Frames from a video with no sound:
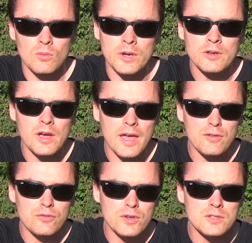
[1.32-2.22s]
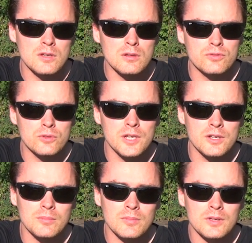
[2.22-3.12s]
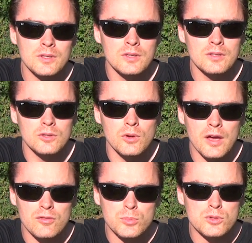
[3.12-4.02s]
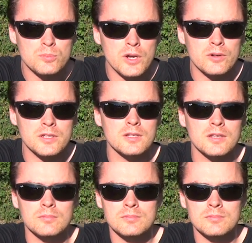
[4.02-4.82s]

When you have physical freedom, you have prosperity.